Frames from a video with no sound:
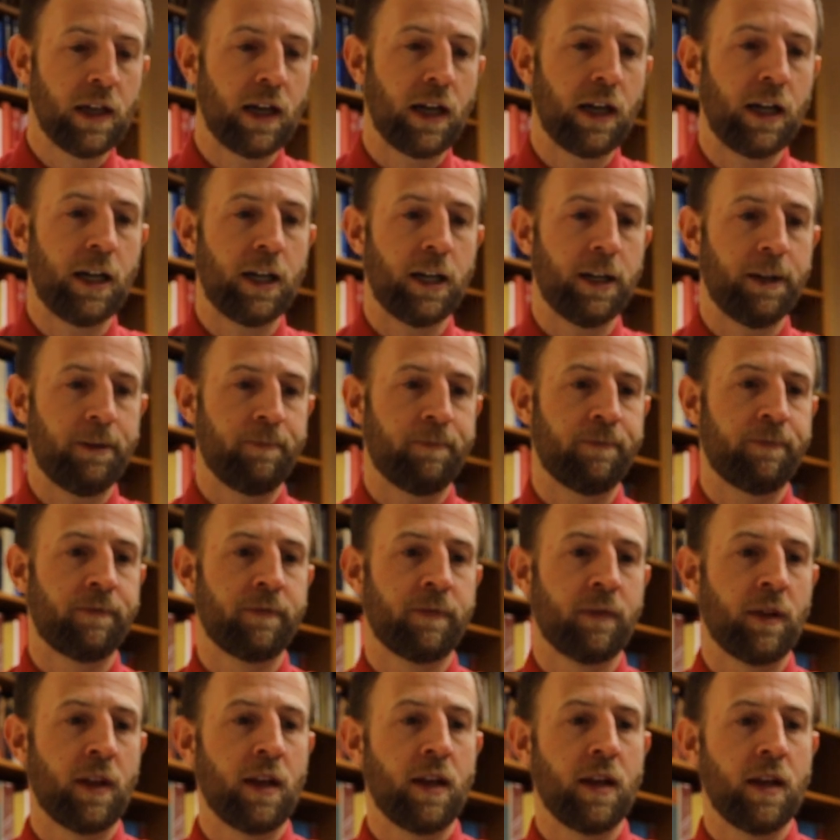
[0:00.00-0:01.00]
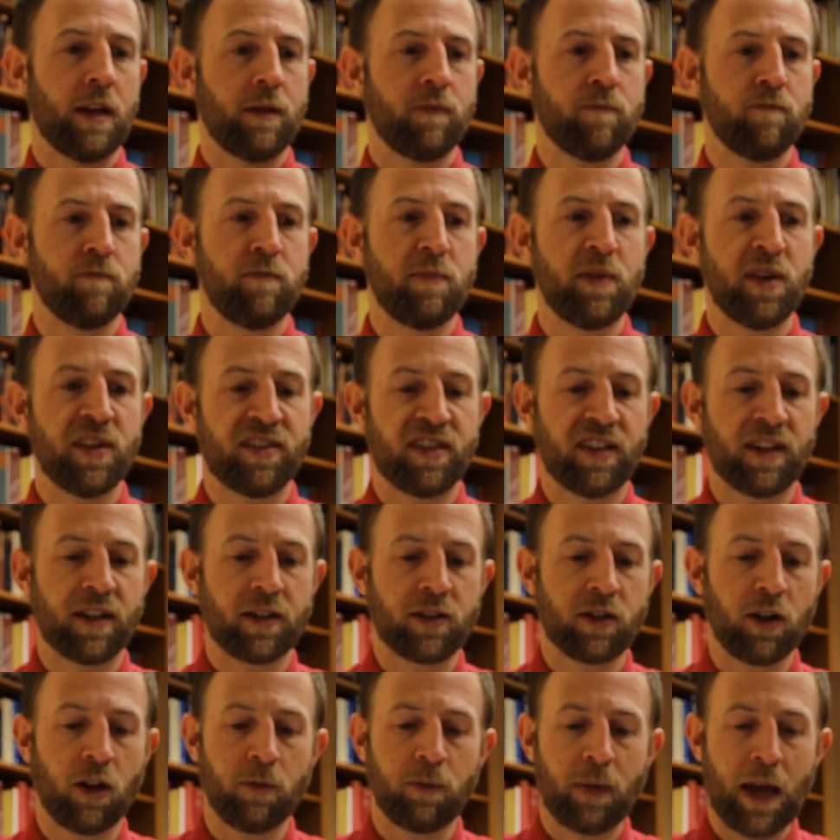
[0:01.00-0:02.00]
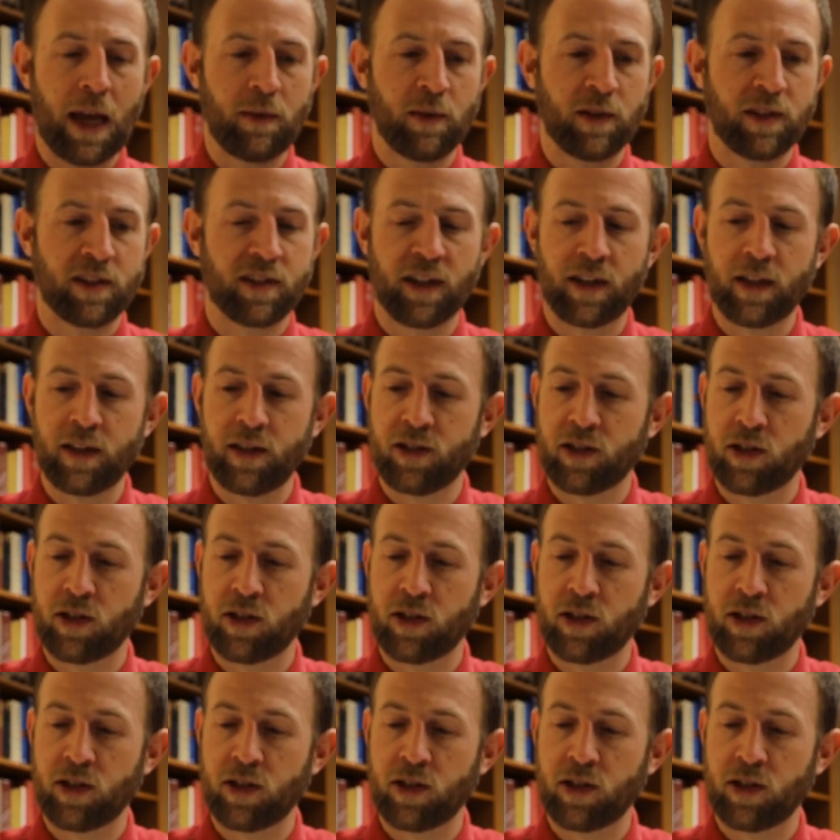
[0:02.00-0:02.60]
um, missing adult Bible study.